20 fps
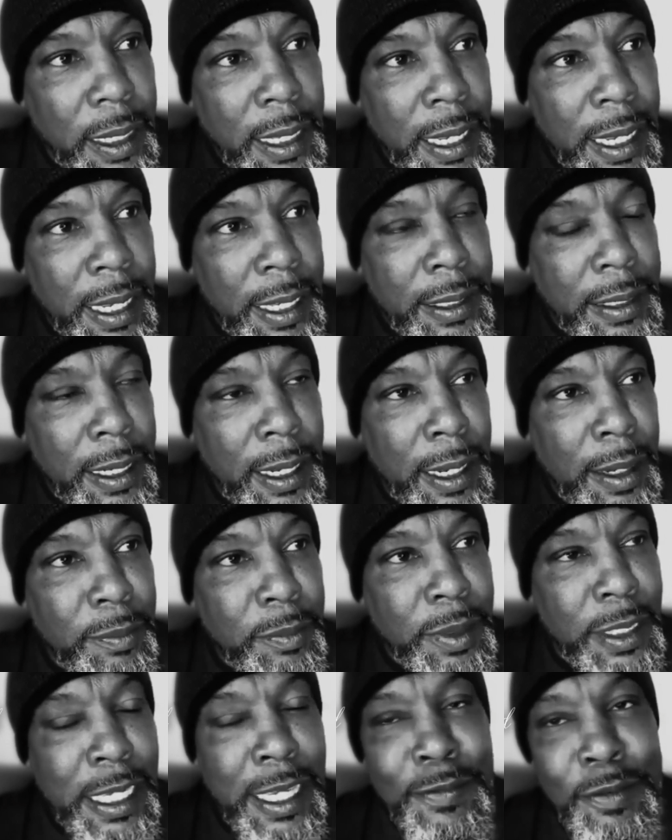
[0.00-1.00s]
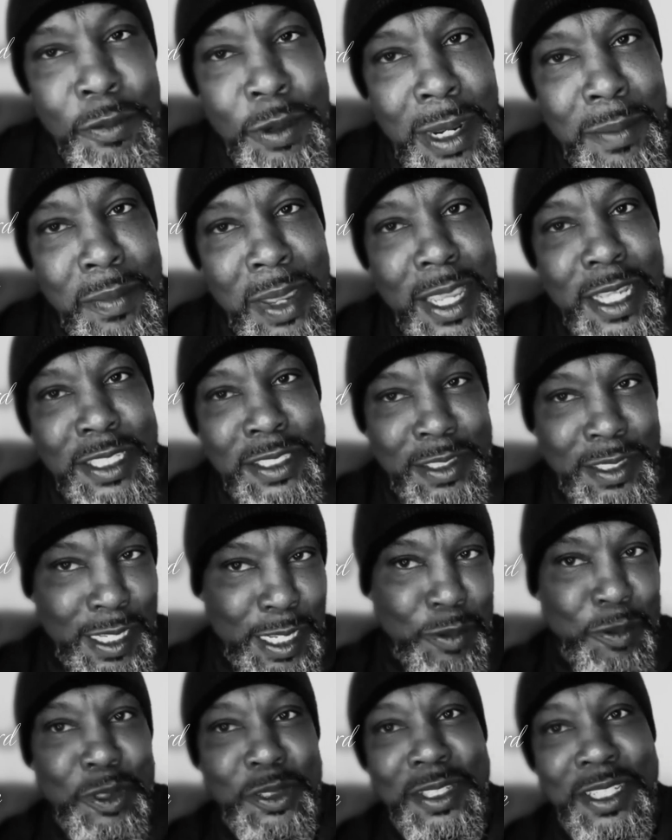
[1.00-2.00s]
And even when they made
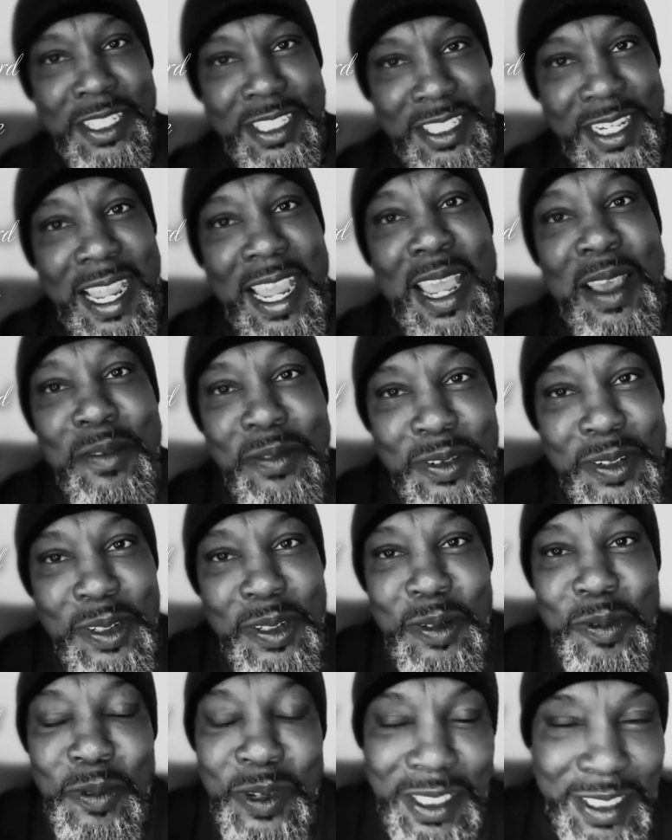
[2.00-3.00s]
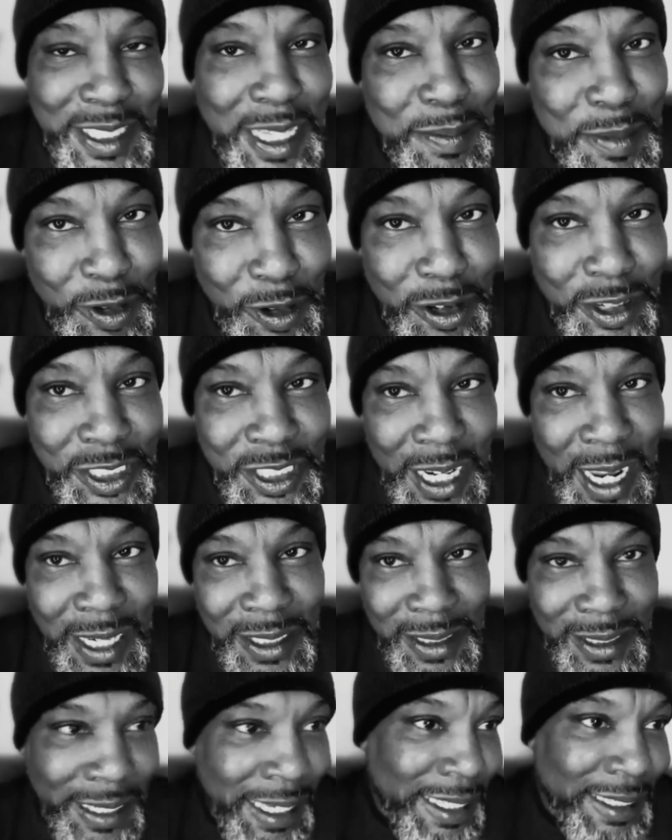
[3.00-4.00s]
sequels to Shaft with Samuel L.
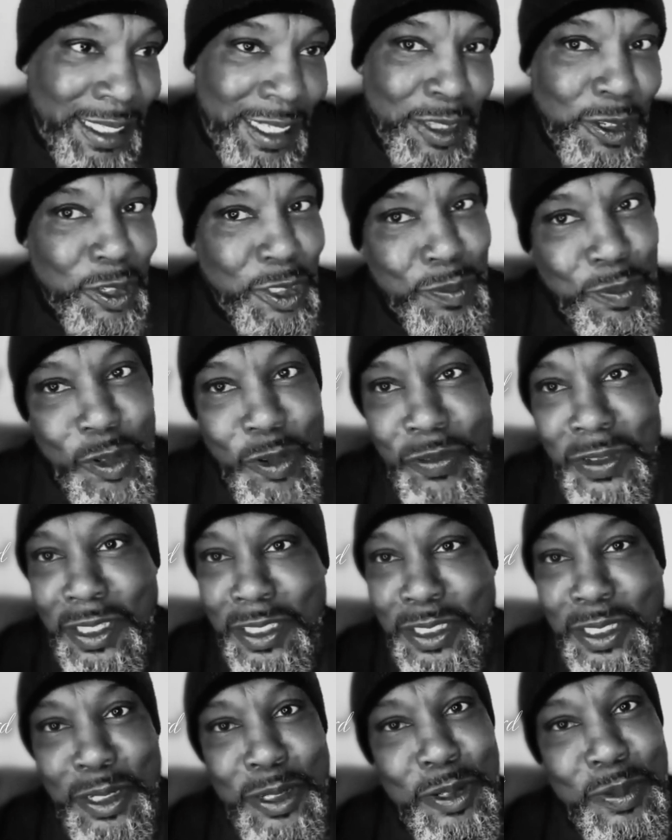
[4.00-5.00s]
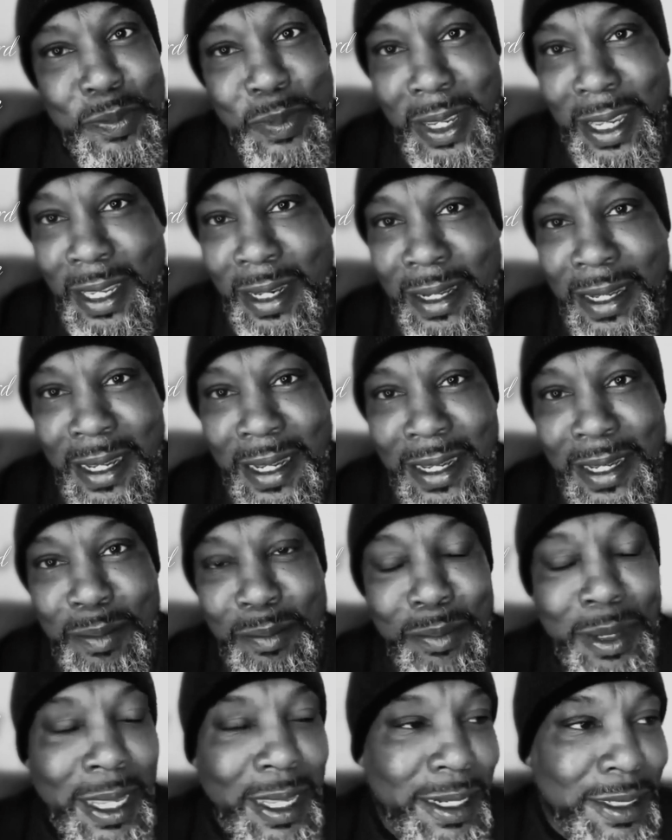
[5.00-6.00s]
Jackson, he's in those movies too, man.
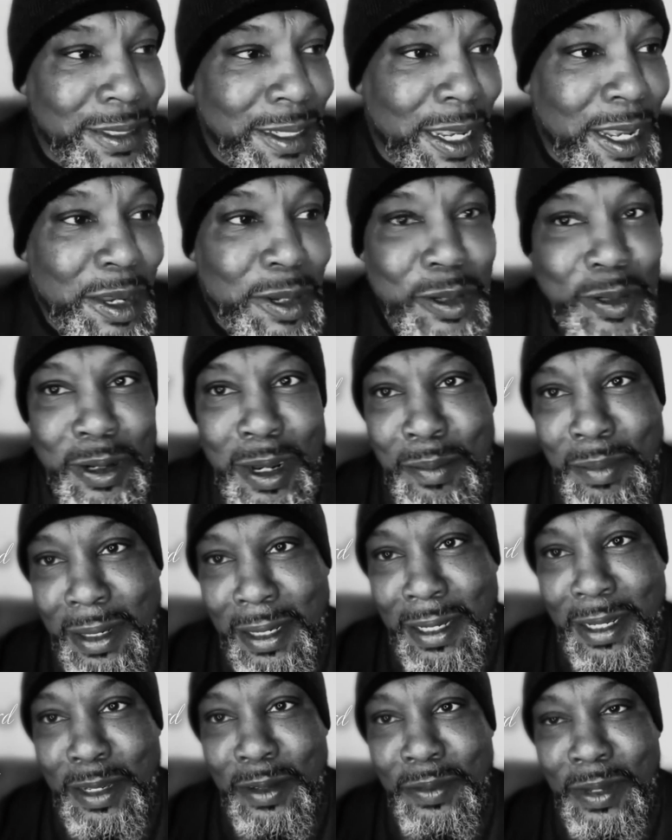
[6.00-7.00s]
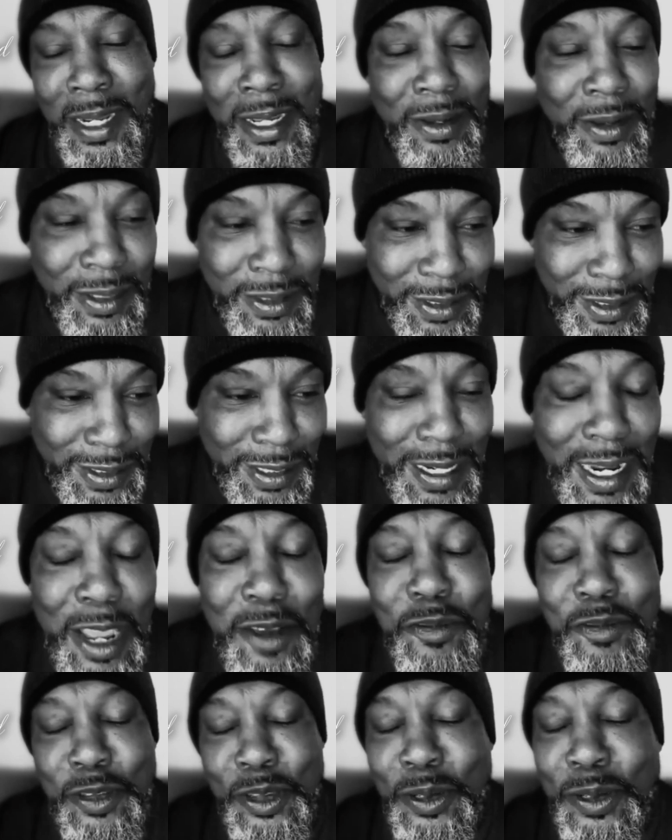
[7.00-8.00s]
Played his uncle, I believe, and he was his
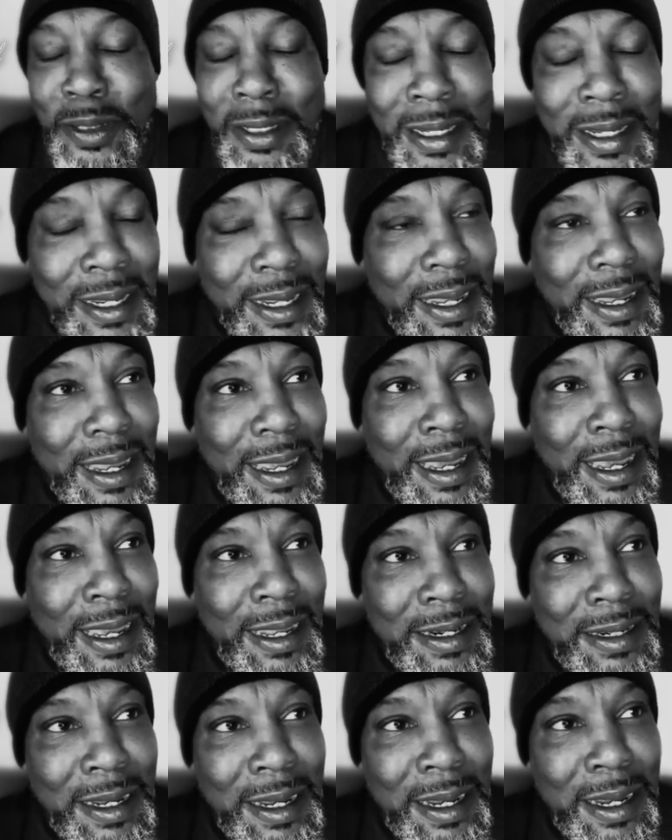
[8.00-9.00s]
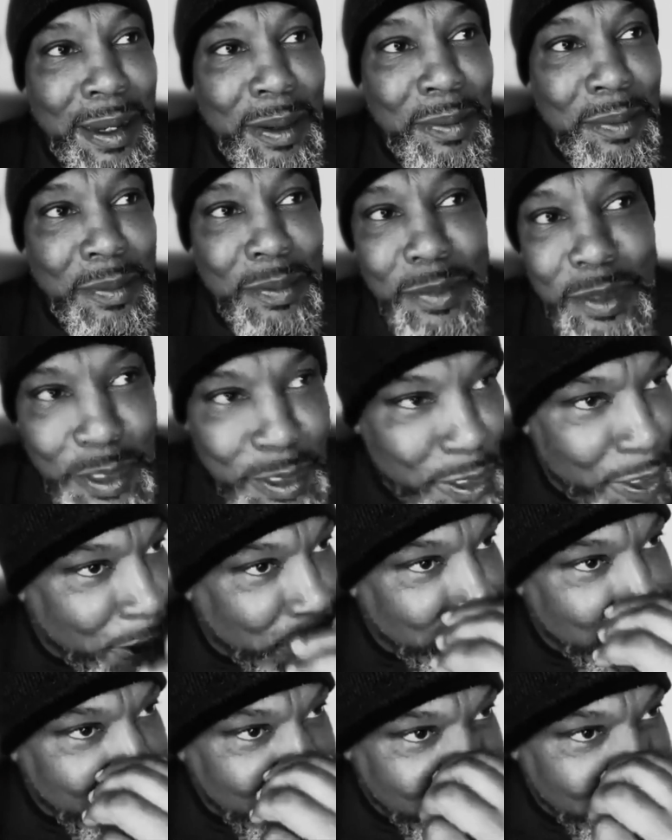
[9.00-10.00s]
nephew. And you
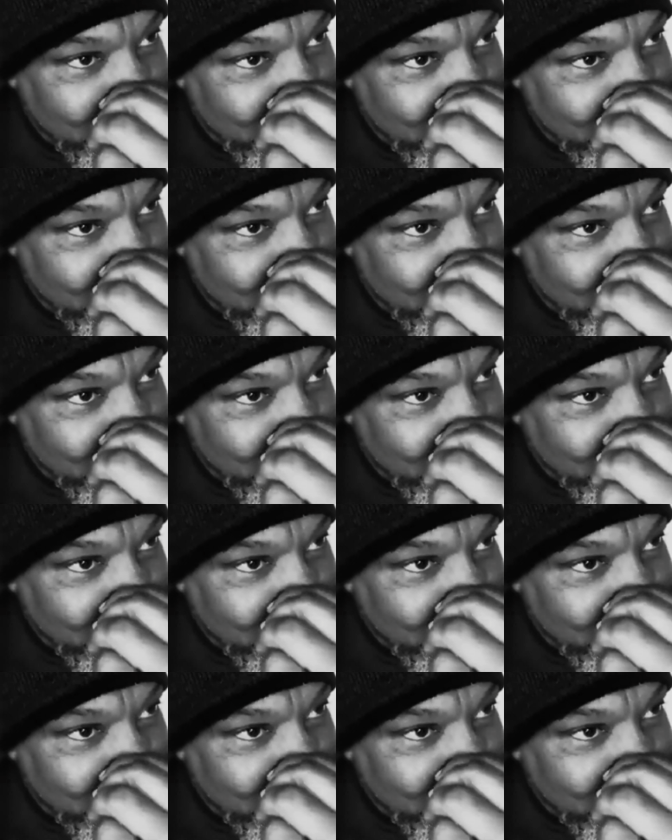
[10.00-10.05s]
know,